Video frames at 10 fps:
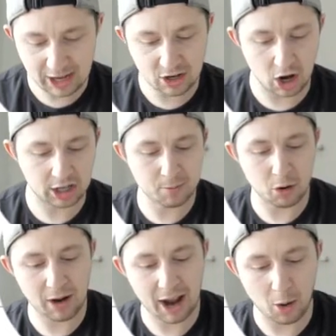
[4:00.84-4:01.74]
talked
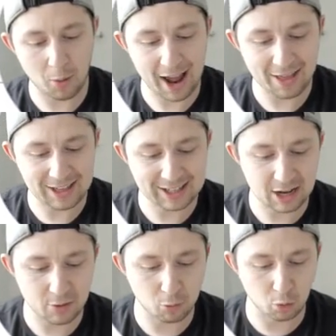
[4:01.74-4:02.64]
about how we had these set
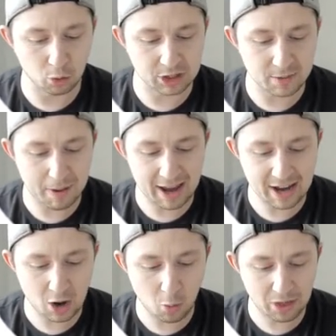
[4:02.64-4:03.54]
of rules
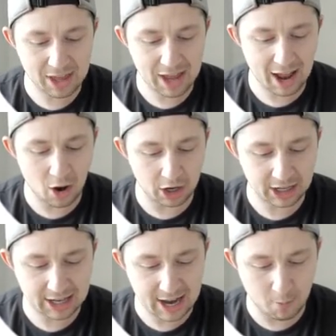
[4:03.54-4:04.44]
depending on what the
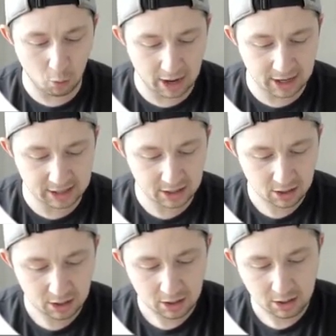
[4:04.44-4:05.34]
ionic name was,
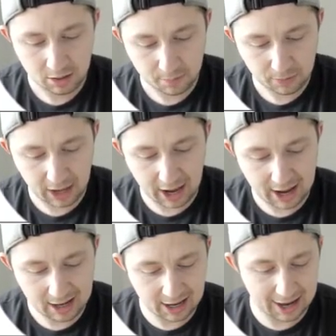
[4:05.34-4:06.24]
okay?
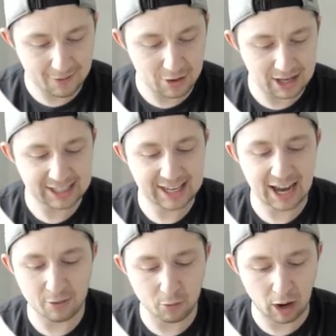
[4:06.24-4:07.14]
And it gave you this set
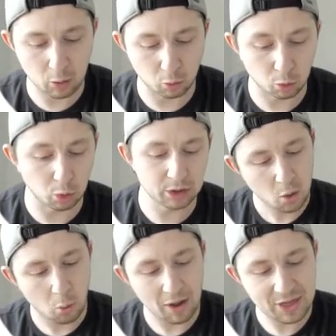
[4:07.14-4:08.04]
of rules
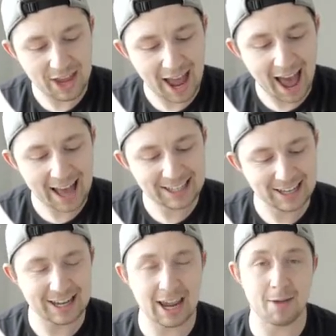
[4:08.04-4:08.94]
what the
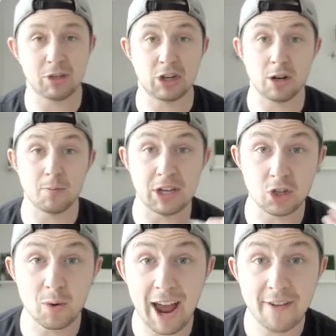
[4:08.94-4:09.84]
acid name is going to be.
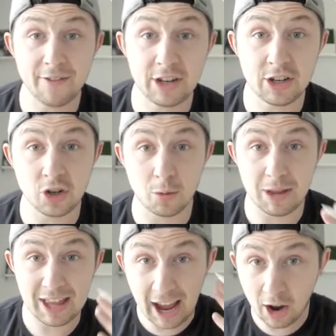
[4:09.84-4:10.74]
So we have to
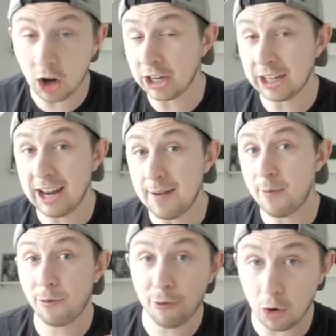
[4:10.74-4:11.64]
determine the ionic name
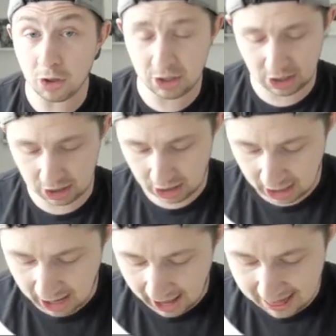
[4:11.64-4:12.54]
first,
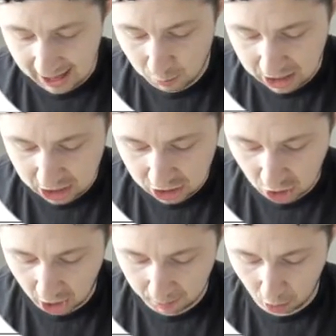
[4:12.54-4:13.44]
and then we can
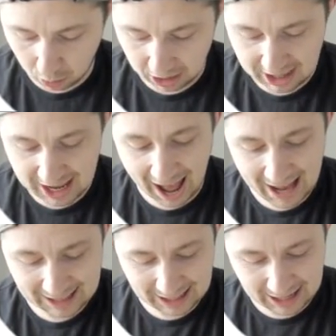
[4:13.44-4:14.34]
talk about the
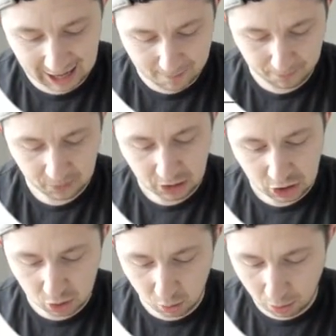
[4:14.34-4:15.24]
acid name.
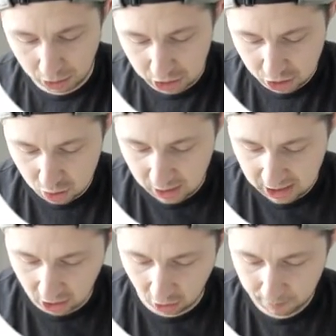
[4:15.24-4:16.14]
So what we're going to do
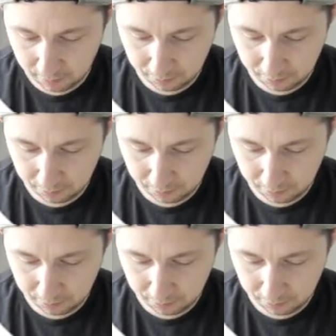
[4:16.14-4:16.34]
here